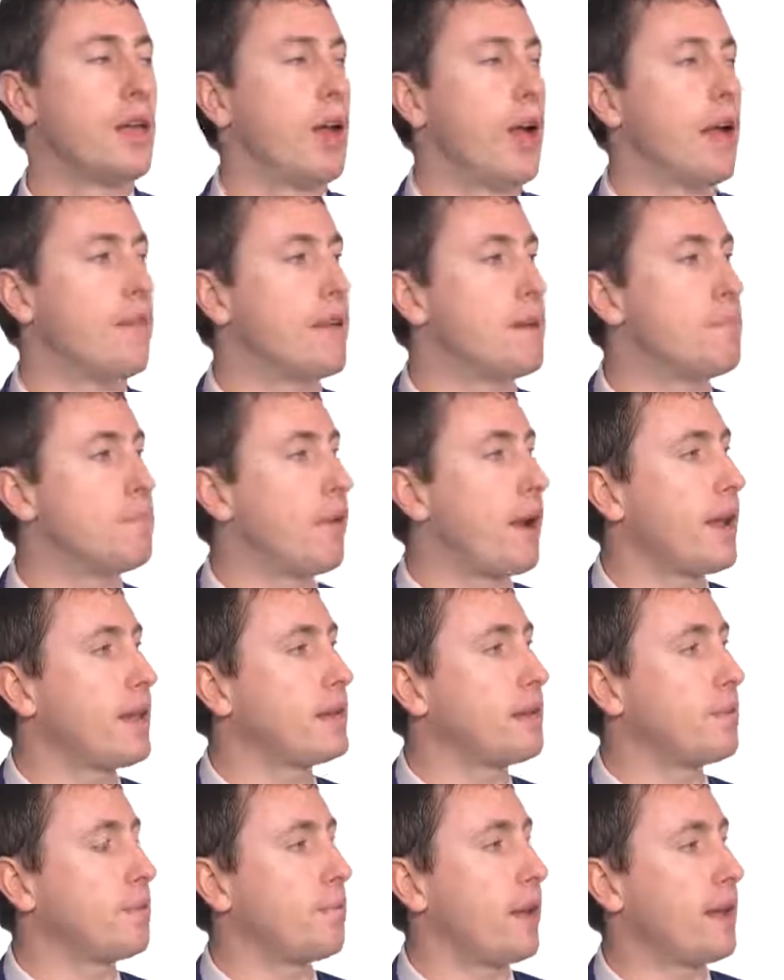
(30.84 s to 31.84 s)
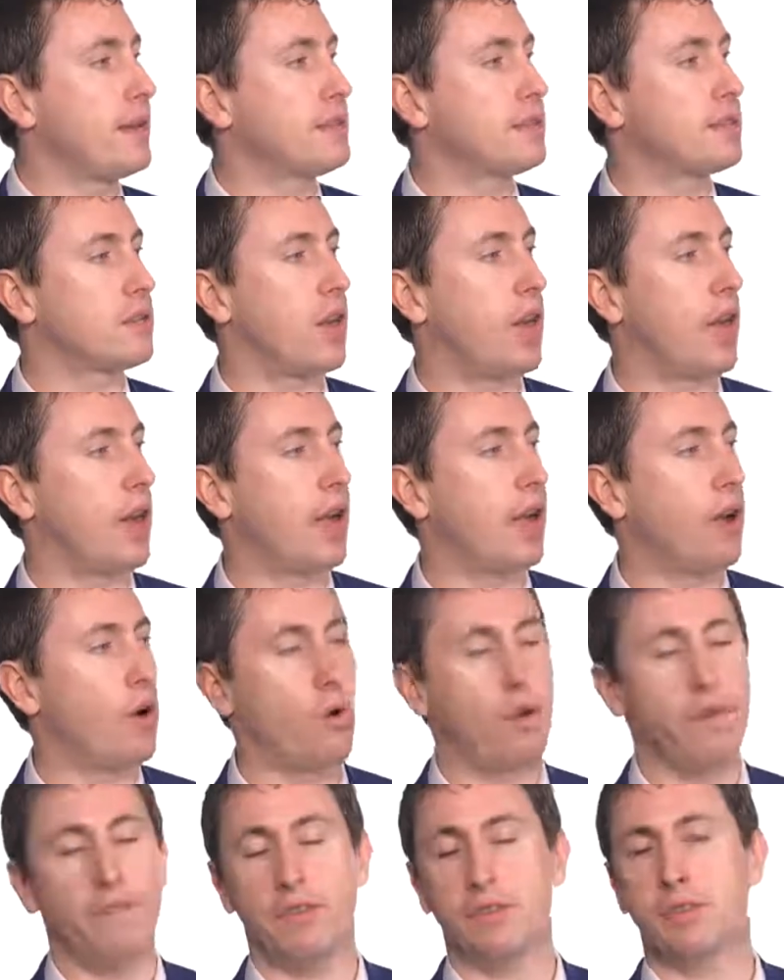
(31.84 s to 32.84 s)
And they base
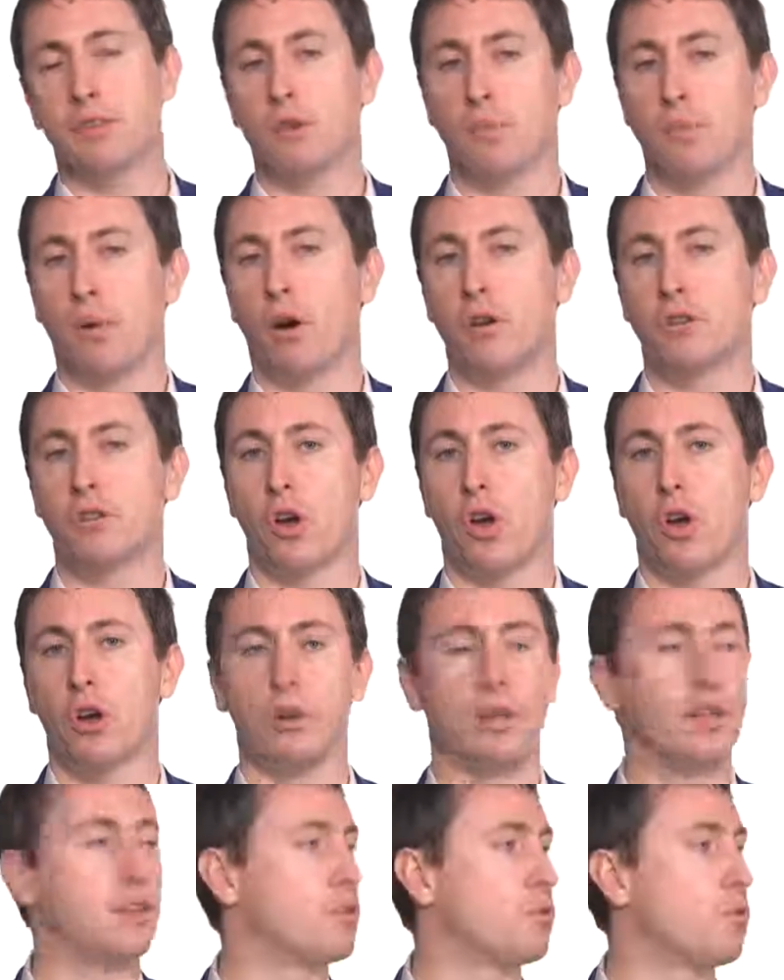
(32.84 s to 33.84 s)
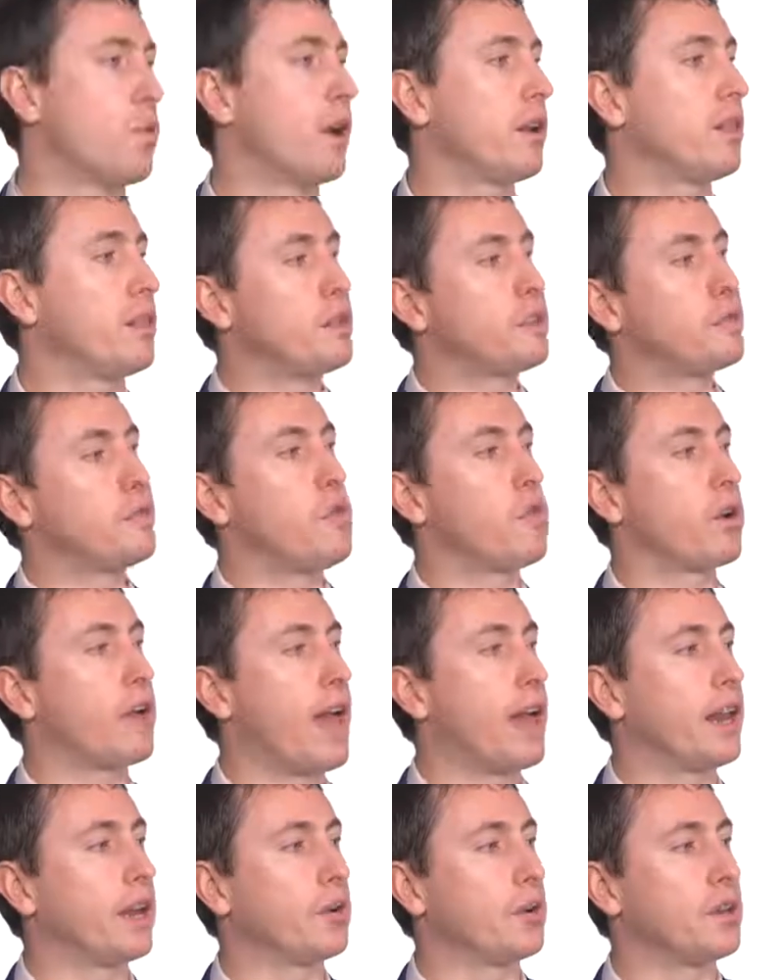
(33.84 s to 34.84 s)
every single postcode into one of these 4
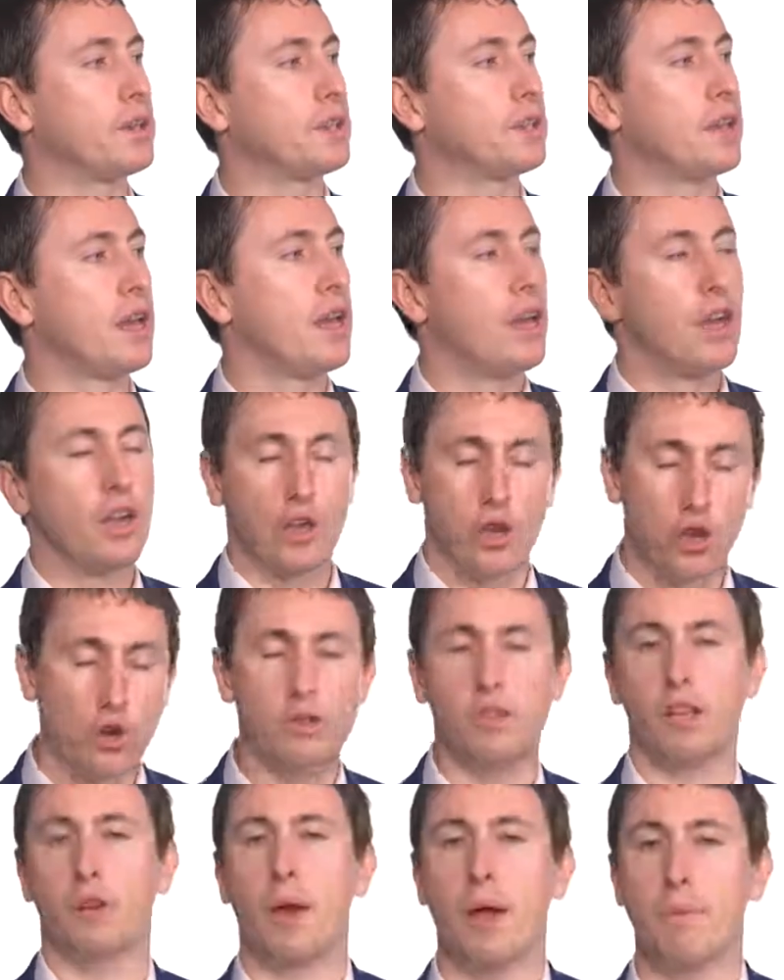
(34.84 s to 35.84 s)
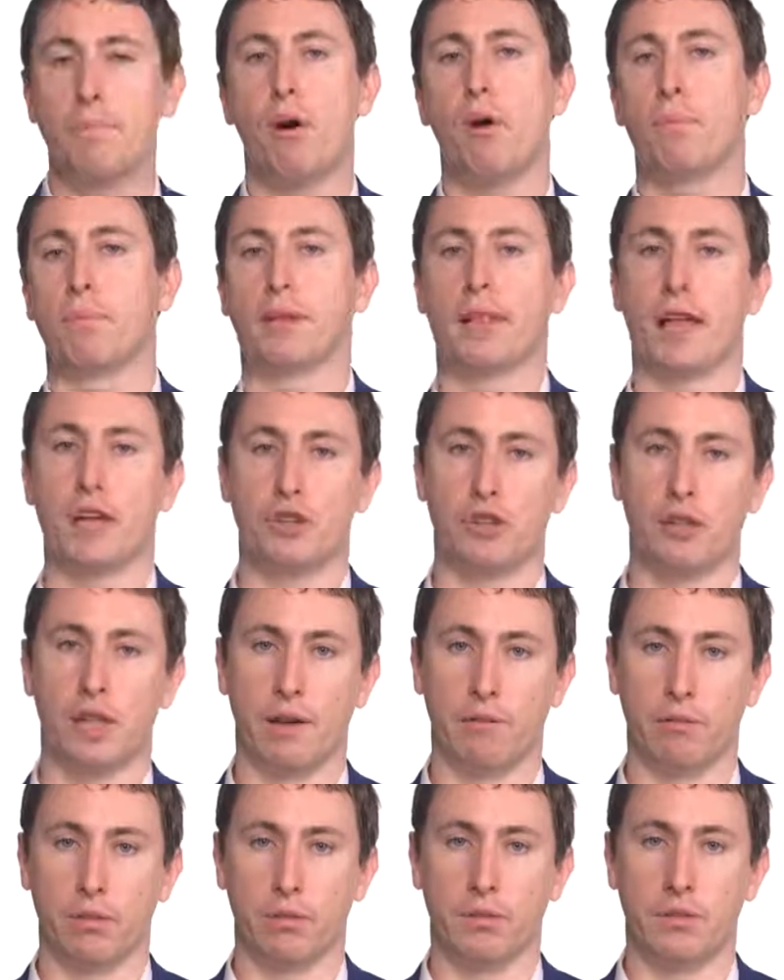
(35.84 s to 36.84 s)
categories, usually around population
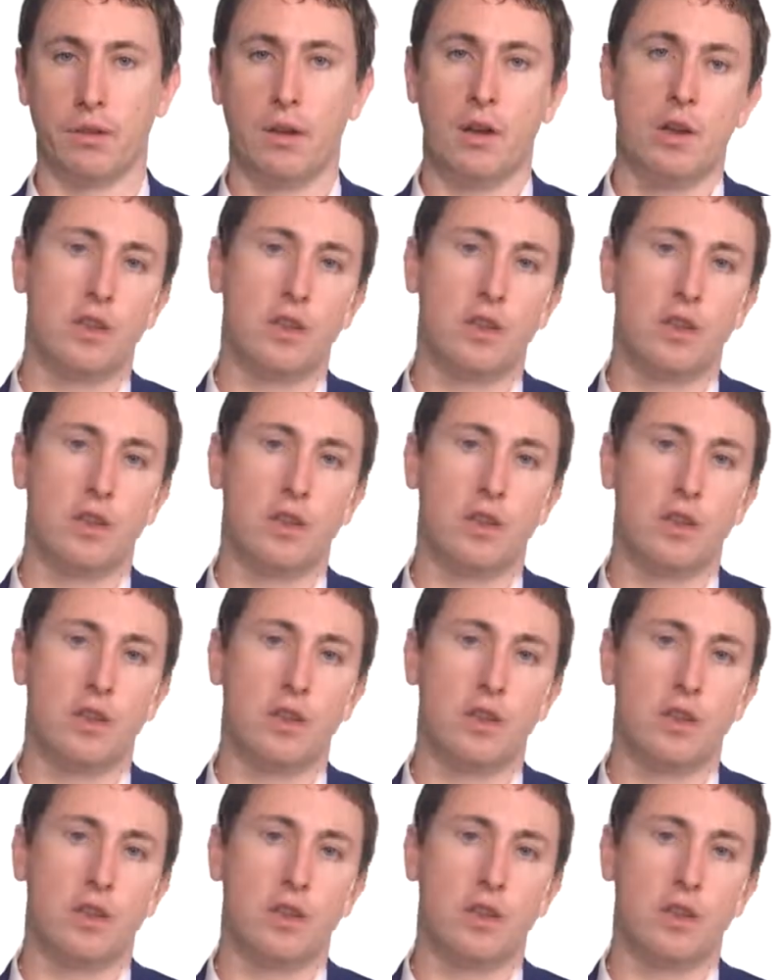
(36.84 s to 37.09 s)
levels.